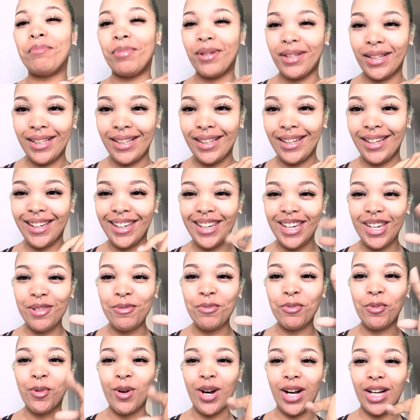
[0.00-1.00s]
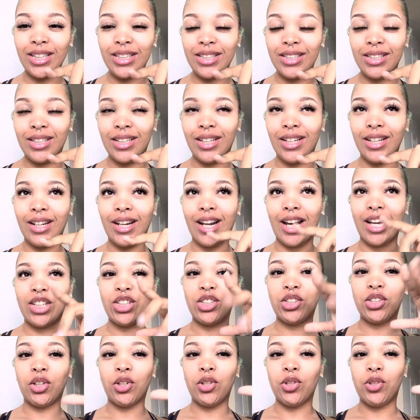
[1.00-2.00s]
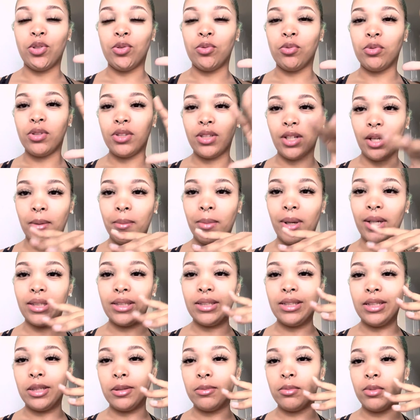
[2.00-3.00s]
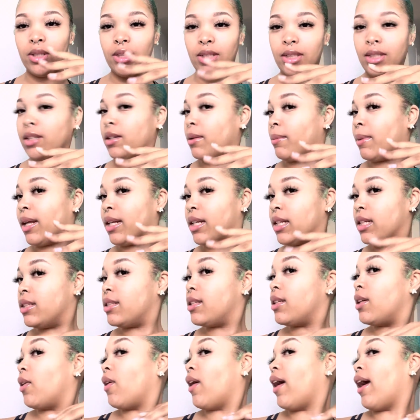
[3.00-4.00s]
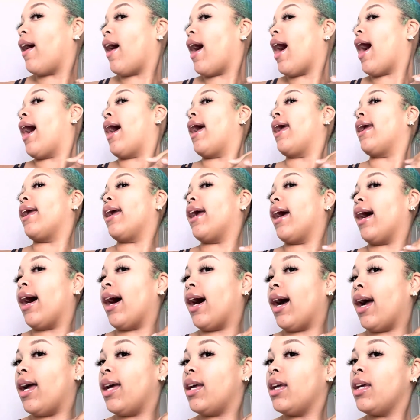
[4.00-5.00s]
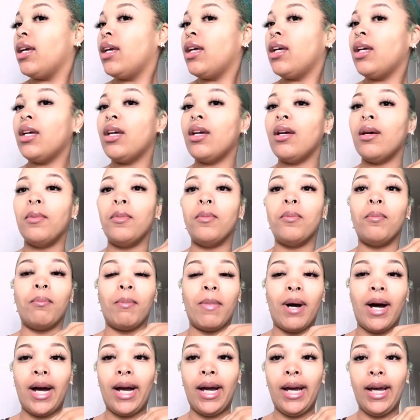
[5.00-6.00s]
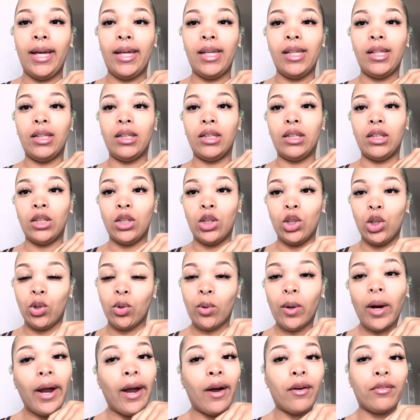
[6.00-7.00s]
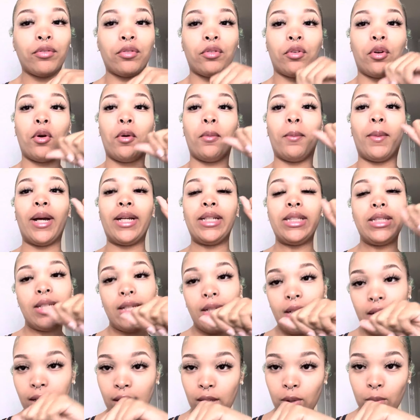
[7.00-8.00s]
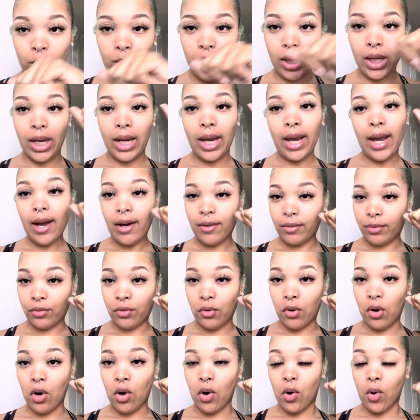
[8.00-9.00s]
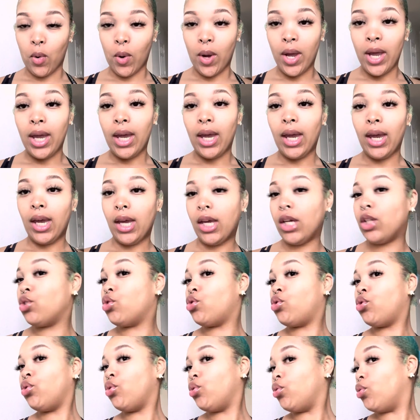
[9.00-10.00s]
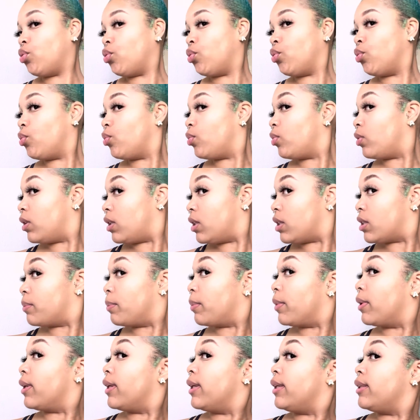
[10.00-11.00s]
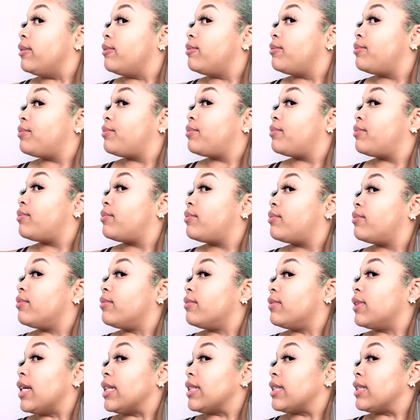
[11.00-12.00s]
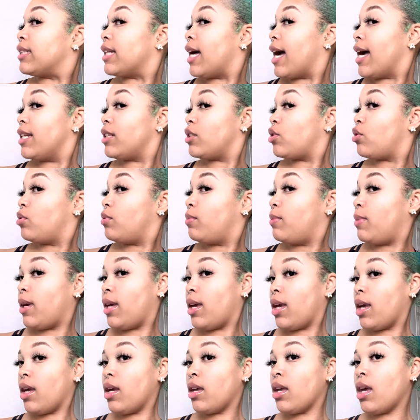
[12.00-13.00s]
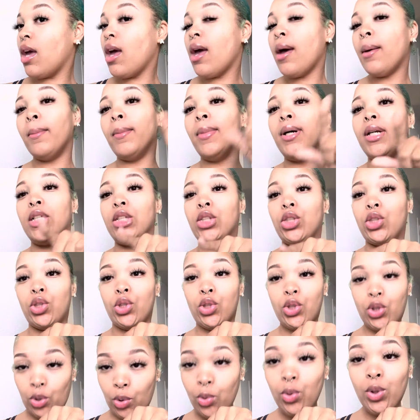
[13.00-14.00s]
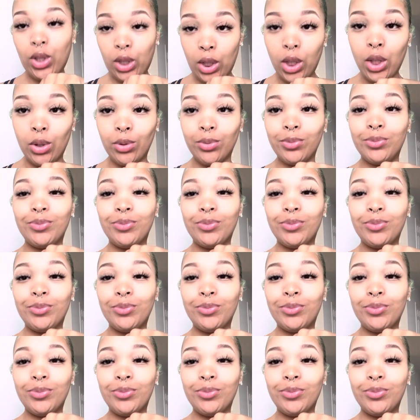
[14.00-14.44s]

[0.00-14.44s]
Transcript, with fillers: bun keep watching i show you step by step detail by detail how i got my little afro my teeny weeny afro into this bun that's not too big but it's too cute